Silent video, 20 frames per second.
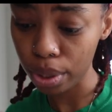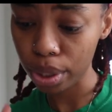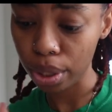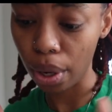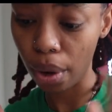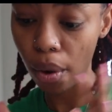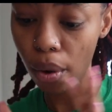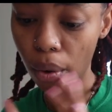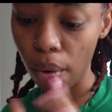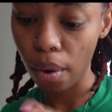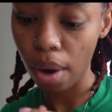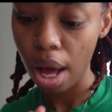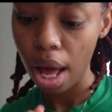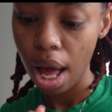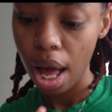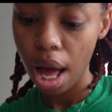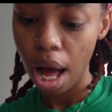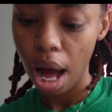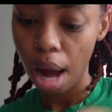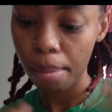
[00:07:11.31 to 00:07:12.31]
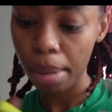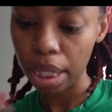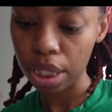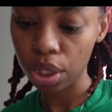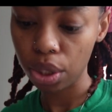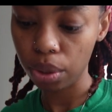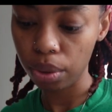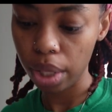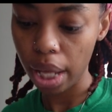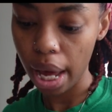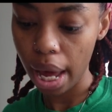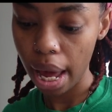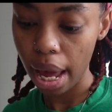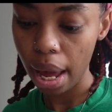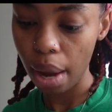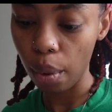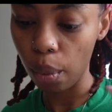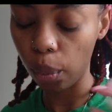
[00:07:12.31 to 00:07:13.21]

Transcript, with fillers: So I'm about to do that.